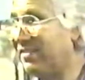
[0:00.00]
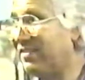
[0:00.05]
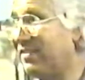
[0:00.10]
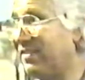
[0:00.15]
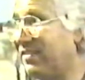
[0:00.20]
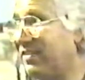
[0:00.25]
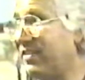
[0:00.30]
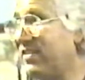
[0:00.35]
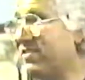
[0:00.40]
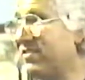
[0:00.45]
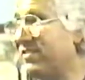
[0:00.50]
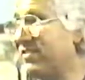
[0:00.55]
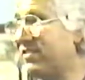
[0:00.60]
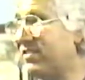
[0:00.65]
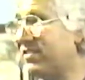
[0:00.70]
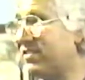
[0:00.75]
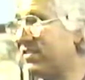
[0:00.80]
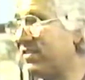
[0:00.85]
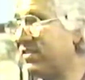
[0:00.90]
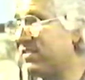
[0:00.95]
Then later
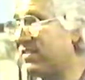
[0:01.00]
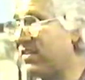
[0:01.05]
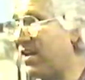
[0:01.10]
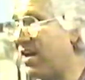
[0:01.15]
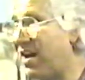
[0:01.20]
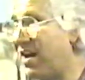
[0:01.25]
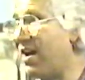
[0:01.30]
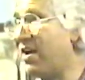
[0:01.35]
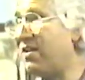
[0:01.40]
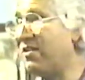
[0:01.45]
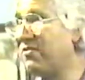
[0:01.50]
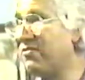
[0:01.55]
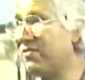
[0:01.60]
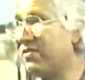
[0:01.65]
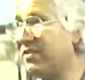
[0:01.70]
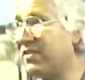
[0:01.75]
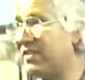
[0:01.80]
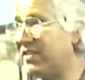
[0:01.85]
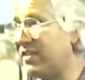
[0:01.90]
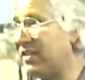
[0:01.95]
she says,
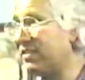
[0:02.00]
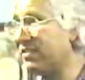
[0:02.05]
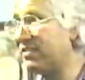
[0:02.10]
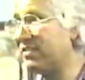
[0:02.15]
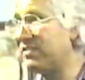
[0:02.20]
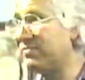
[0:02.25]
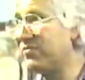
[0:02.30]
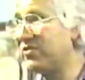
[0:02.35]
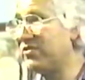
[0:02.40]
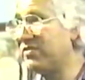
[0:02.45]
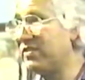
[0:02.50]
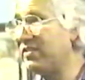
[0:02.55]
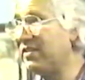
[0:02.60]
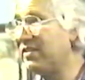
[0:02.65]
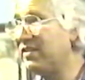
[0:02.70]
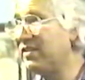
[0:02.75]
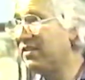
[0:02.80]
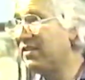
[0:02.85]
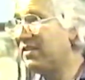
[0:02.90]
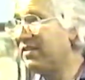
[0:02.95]
Our testimony
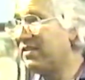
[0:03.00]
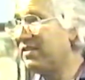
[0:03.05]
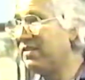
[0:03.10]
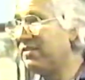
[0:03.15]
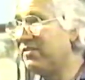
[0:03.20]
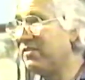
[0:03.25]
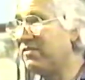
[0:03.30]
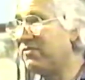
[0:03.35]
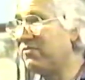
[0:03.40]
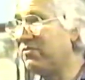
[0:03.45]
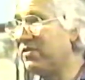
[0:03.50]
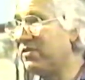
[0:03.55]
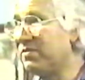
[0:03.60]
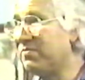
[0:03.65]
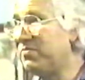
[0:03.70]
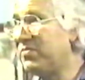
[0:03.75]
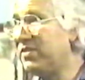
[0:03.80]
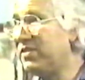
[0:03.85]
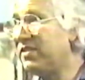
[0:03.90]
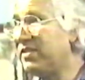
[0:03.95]
will
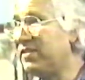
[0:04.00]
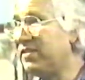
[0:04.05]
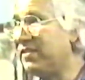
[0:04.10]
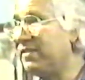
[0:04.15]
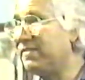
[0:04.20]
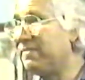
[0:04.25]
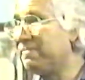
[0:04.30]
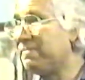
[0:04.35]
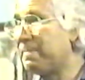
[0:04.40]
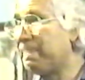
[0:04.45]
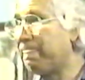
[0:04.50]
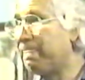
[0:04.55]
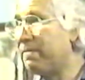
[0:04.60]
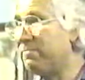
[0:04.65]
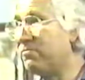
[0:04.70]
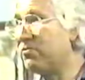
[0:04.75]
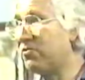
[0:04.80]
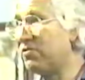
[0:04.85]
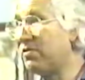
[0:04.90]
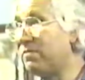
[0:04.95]
be
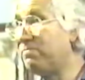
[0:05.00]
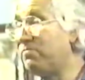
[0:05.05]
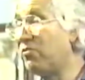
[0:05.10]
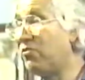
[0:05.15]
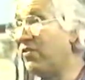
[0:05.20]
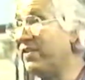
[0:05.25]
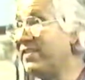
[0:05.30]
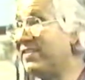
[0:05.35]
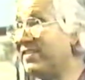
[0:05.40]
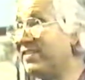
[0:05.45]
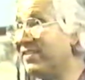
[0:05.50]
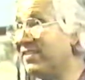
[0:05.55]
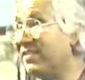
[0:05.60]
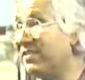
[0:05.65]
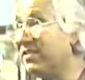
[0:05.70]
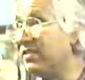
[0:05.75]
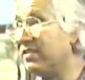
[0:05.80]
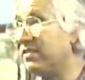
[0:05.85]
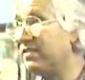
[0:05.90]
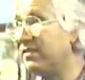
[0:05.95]
more pointed